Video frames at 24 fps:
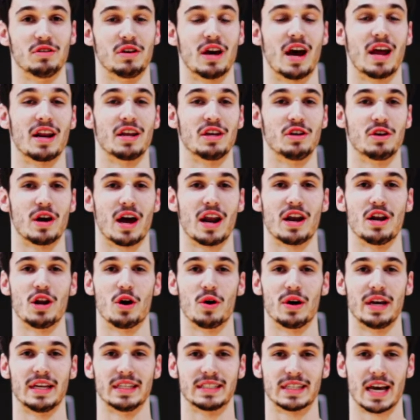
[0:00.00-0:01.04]
you got to
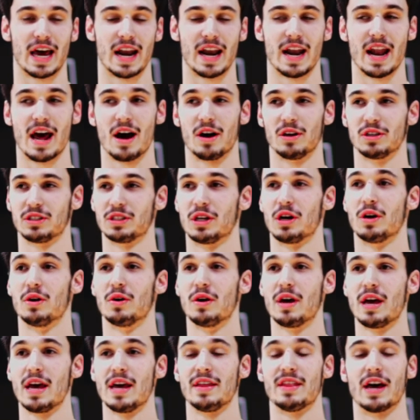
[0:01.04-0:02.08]
know it inside and out.
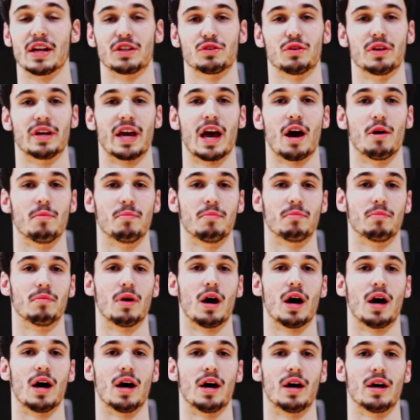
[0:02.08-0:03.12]
So that's really helped
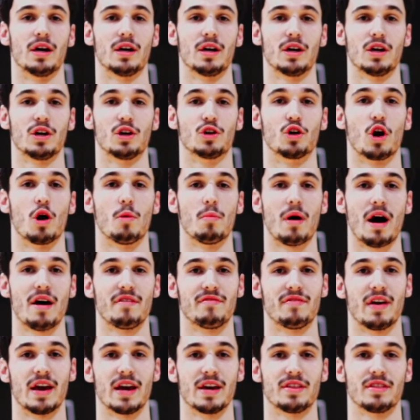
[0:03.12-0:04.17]
grow my
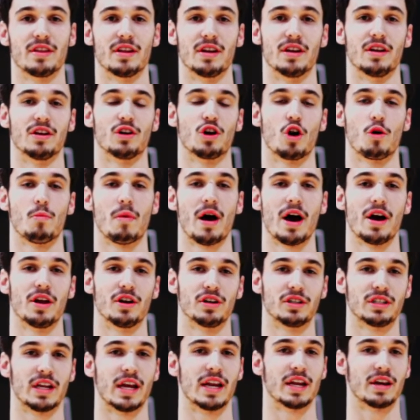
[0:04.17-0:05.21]
faith and grow my
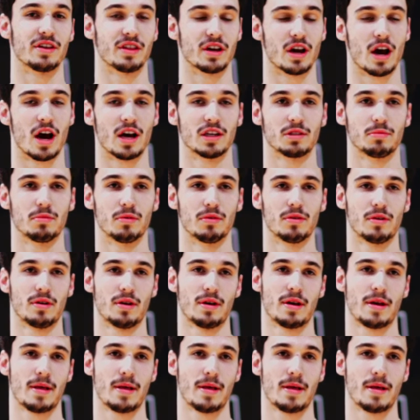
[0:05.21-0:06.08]
understanding of the gospel.